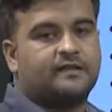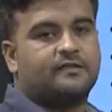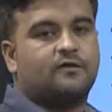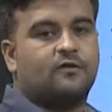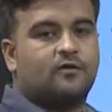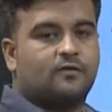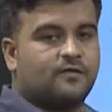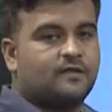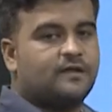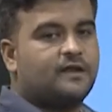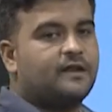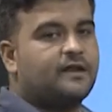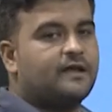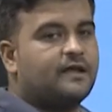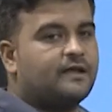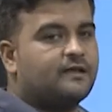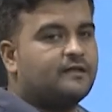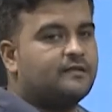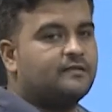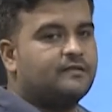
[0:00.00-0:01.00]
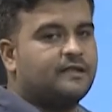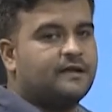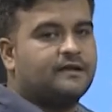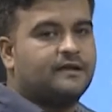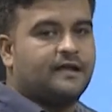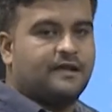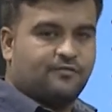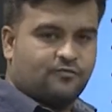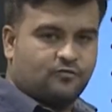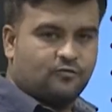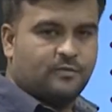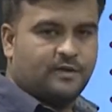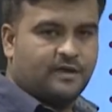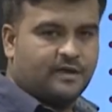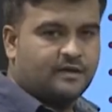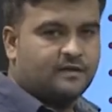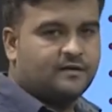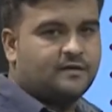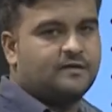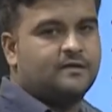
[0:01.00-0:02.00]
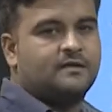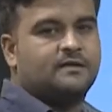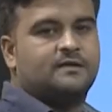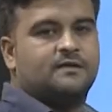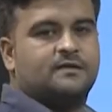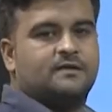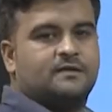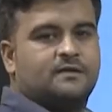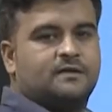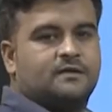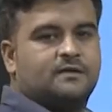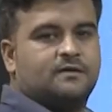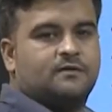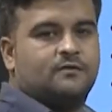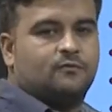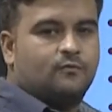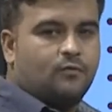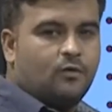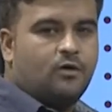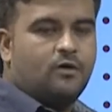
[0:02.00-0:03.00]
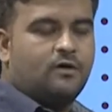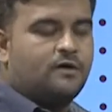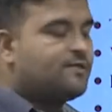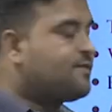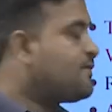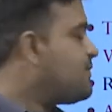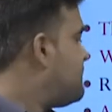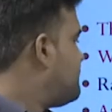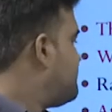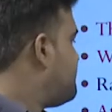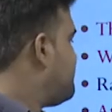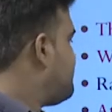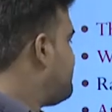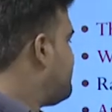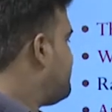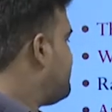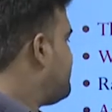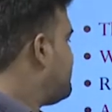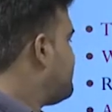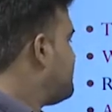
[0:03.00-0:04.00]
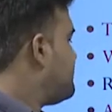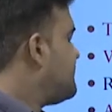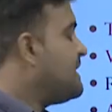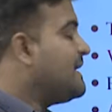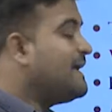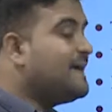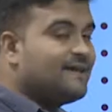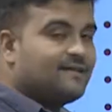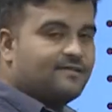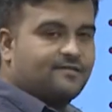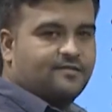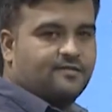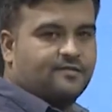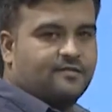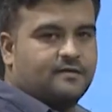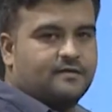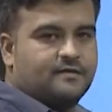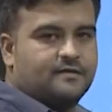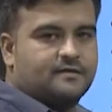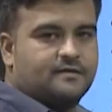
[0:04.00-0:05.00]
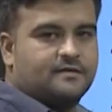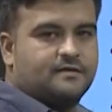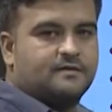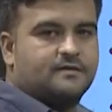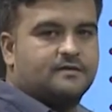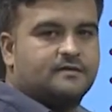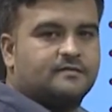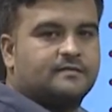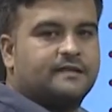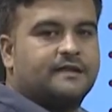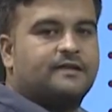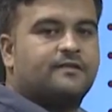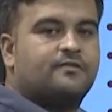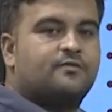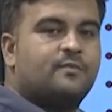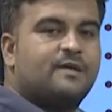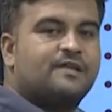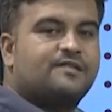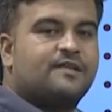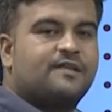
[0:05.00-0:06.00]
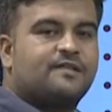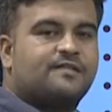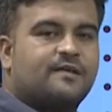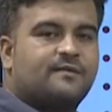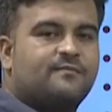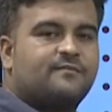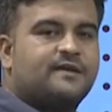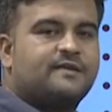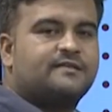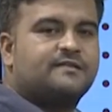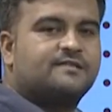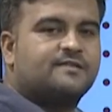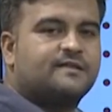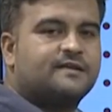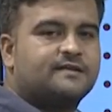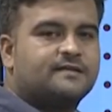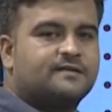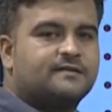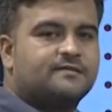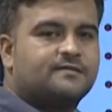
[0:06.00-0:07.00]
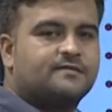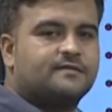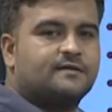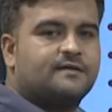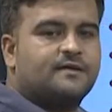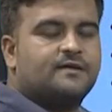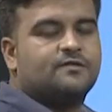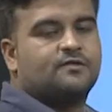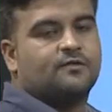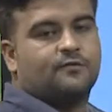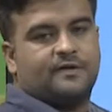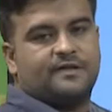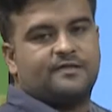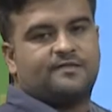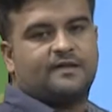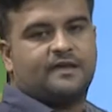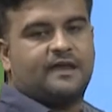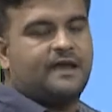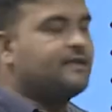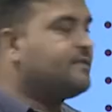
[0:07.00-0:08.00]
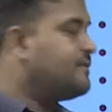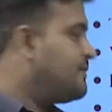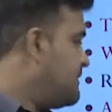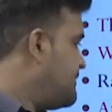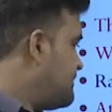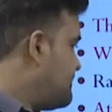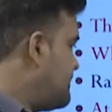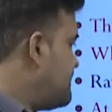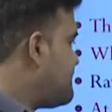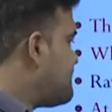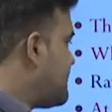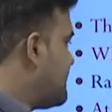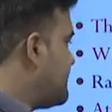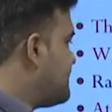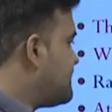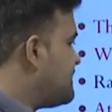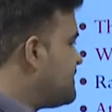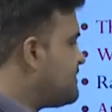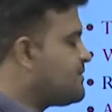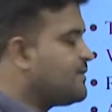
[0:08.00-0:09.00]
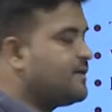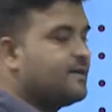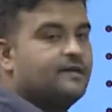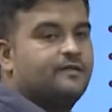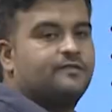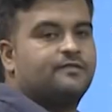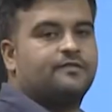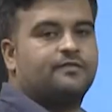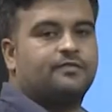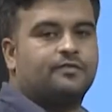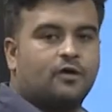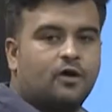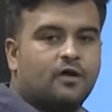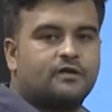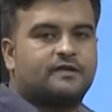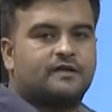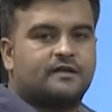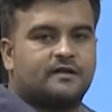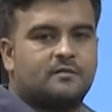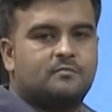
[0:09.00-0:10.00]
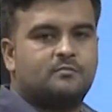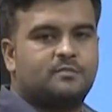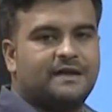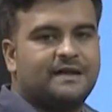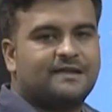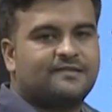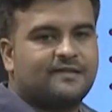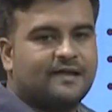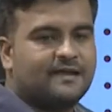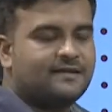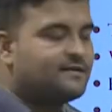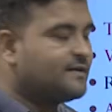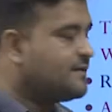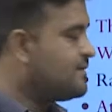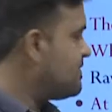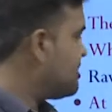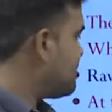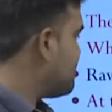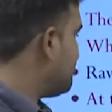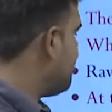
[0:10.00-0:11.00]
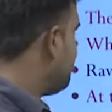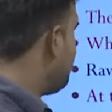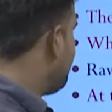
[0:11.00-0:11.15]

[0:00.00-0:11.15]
The auxiliary that has to be here was, is, that is missing somewhere in the sentence. So once again, this sentence is not a complete sentence.